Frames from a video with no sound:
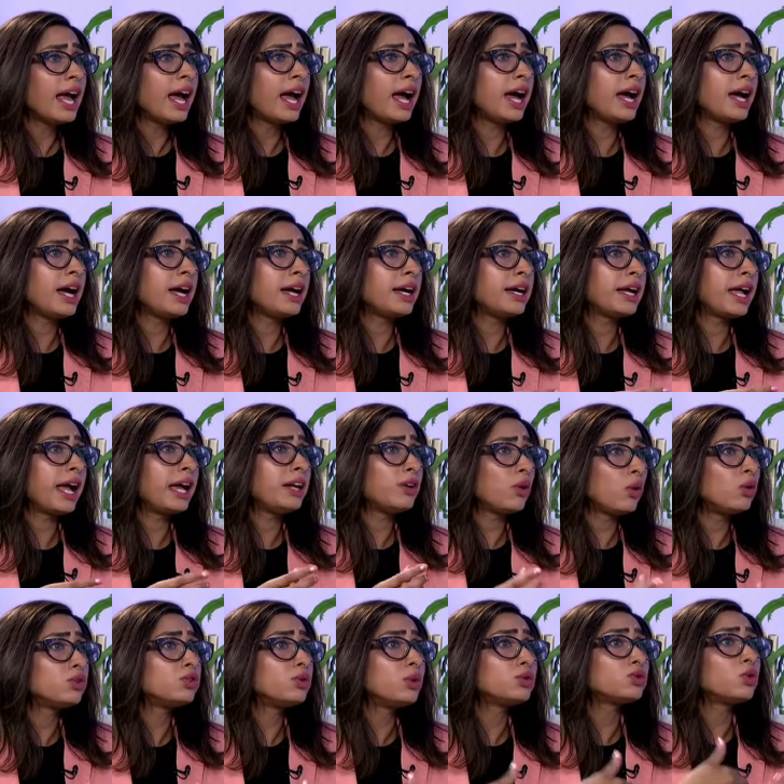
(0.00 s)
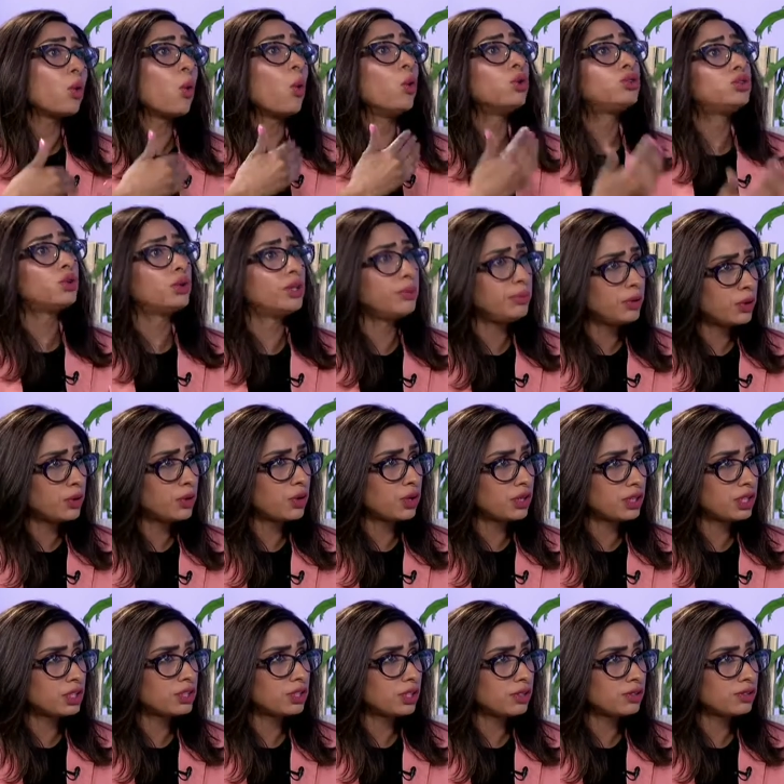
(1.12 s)
and also it's autoimmune
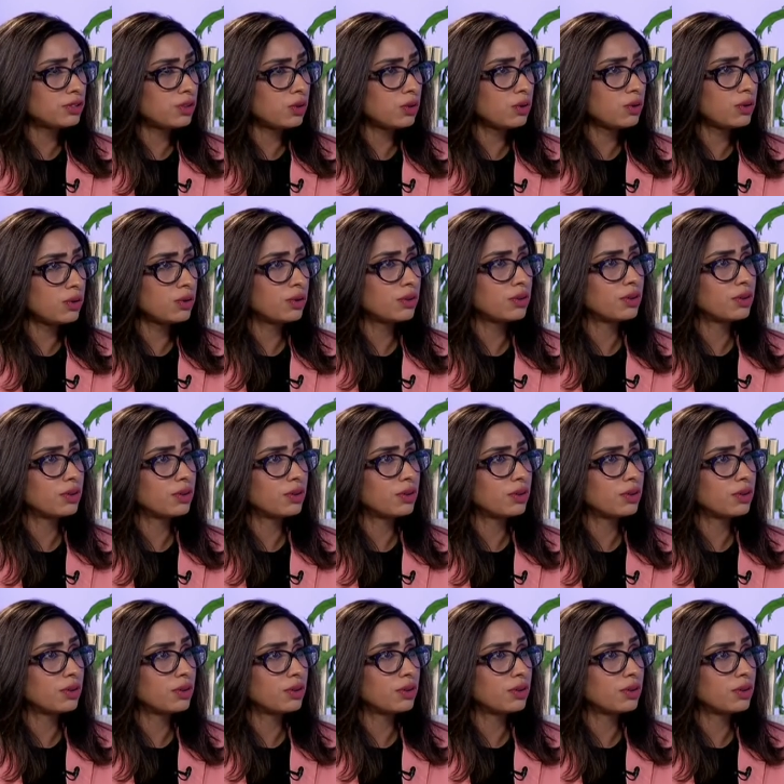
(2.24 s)
condition. So